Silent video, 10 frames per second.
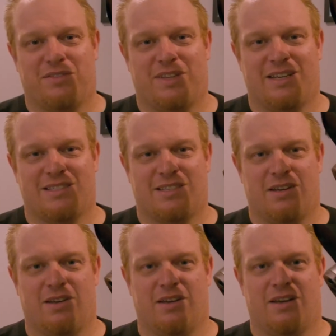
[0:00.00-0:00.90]
of this
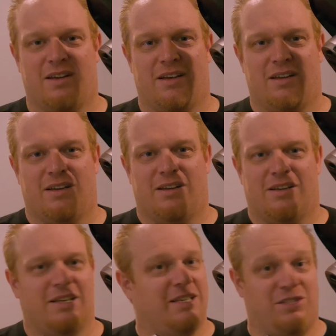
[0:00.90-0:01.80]

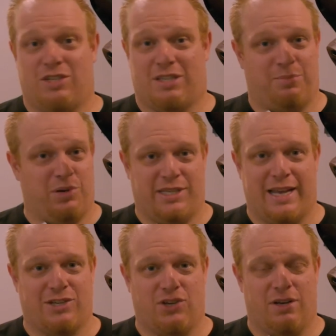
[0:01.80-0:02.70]
is just the
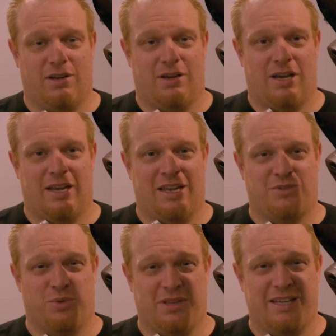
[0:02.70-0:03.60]
protection.
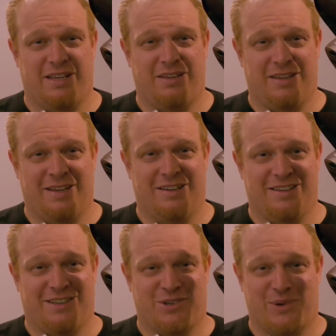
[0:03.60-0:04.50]
It's really
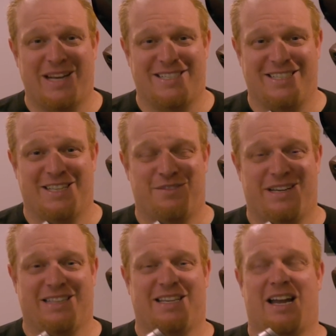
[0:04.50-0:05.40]
crazy to the
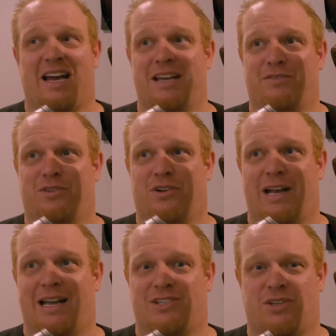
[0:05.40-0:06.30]
fact that I have
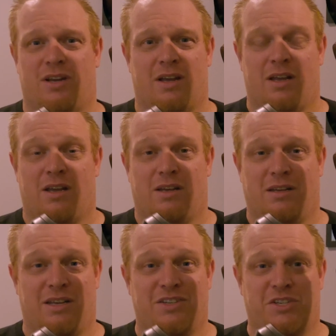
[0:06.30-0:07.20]
crashed
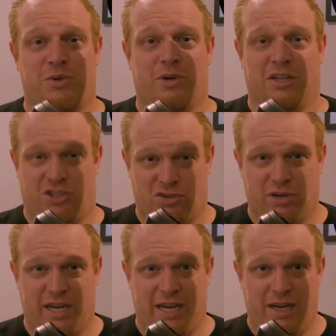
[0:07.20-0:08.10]
into a
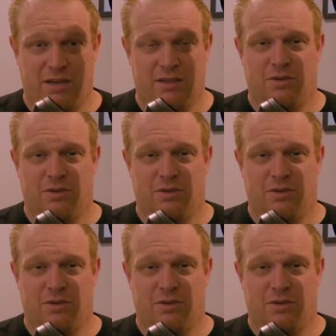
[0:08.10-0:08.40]
tree